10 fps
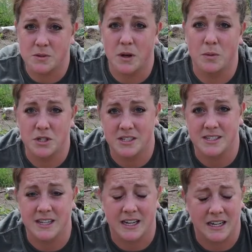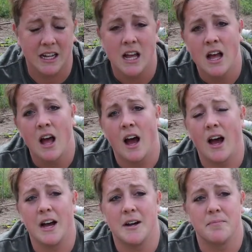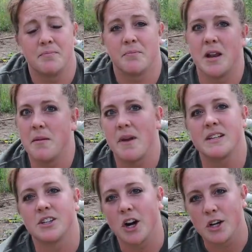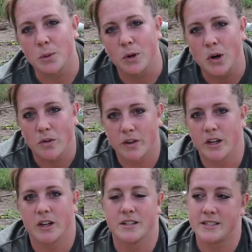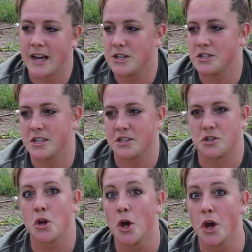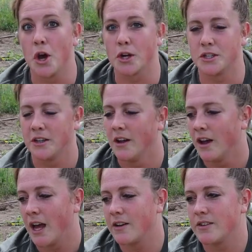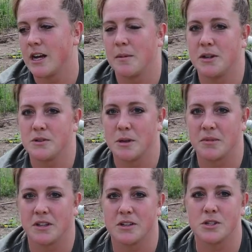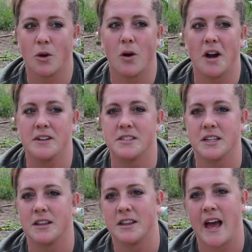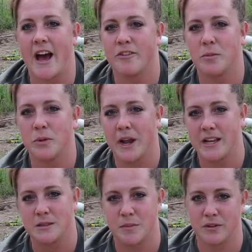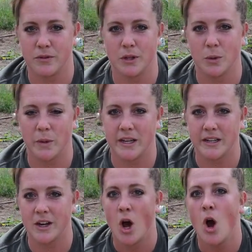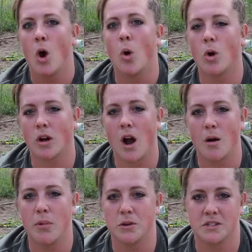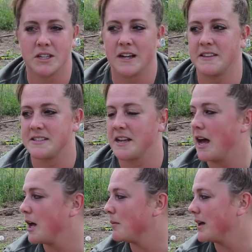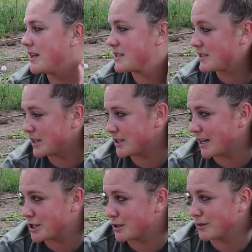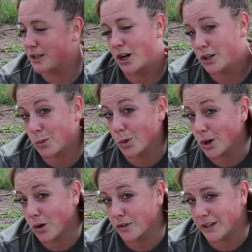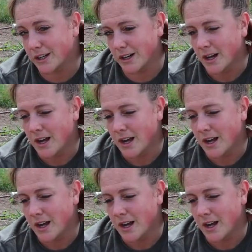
well, which is exciting. But it makes it hard to work over here because dad just gets ticked every time I do something. So honestly, the half moon hasn't been fully weeded or composted at this time, and it's actually really hard to work over here